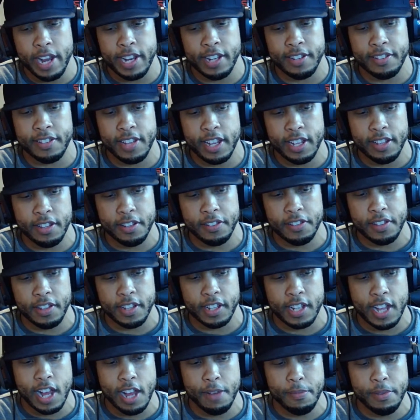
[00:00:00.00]
say this in the
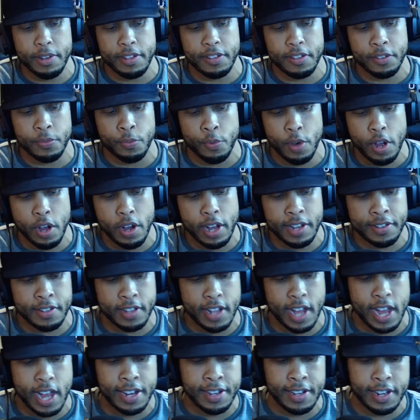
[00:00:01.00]
comments as well as an
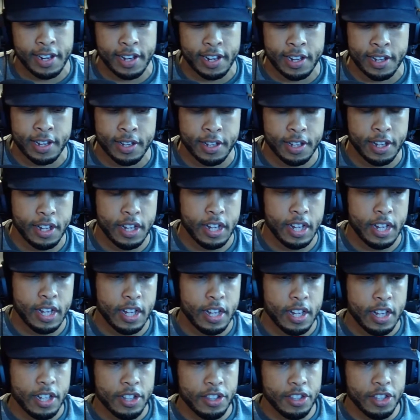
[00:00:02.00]
idea.
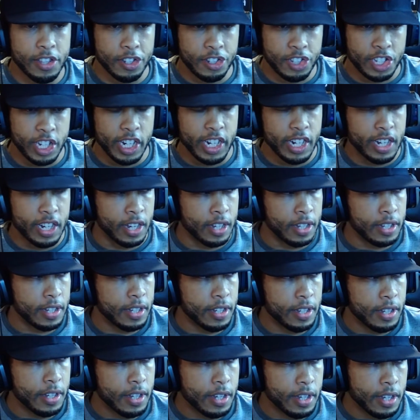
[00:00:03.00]
The cheetah.
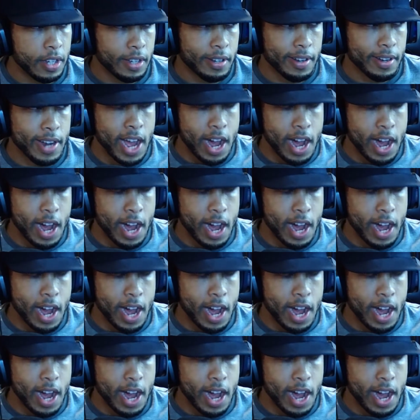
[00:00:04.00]
Now,